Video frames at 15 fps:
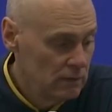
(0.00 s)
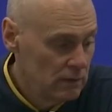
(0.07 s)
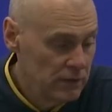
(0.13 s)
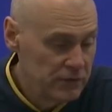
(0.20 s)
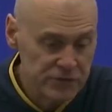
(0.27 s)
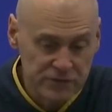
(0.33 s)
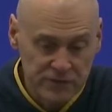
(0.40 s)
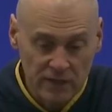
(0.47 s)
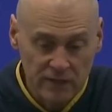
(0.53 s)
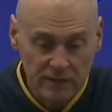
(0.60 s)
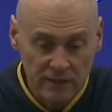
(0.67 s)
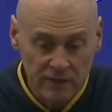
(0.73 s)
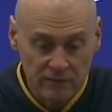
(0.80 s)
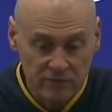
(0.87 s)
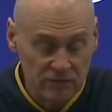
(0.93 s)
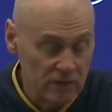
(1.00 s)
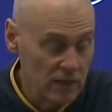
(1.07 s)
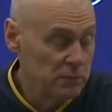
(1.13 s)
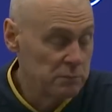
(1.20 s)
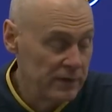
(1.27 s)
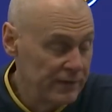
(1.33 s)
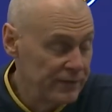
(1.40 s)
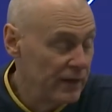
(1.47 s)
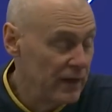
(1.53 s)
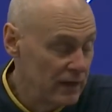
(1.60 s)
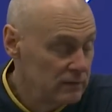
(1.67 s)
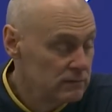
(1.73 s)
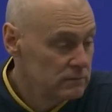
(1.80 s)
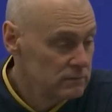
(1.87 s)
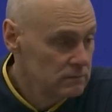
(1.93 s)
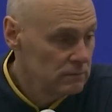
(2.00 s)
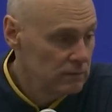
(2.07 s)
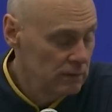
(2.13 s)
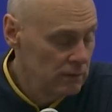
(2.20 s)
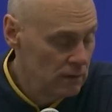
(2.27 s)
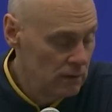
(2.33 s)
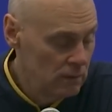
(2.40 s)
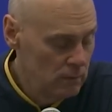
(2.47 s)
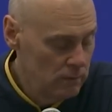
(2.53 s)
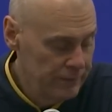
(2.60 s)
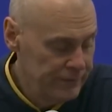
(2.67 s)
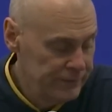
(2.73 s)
understand that and celebrate that, you know.